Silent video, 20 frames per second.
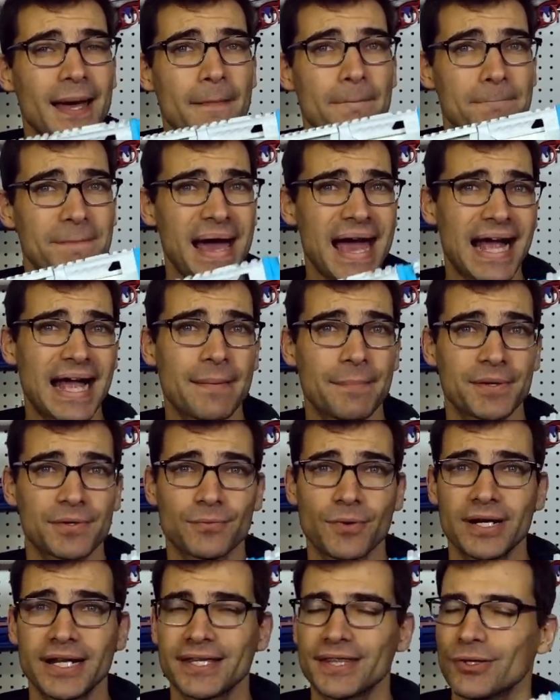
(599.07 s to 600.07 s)
back up
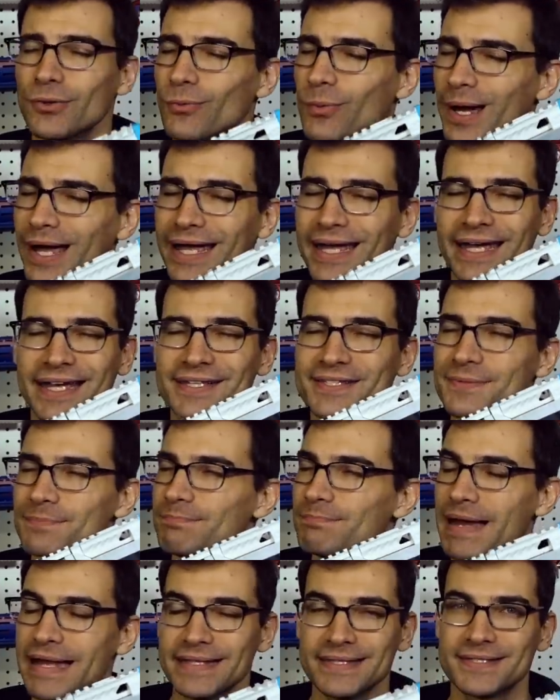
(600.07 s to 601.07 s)
and running the way it's
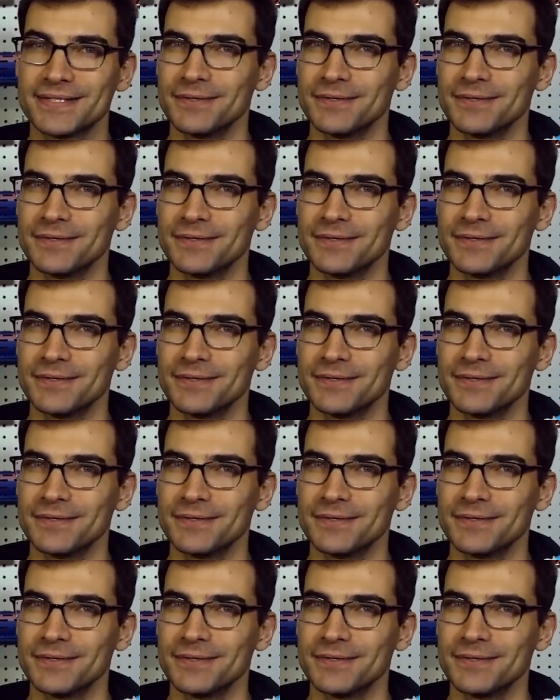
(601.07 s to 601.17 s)
meant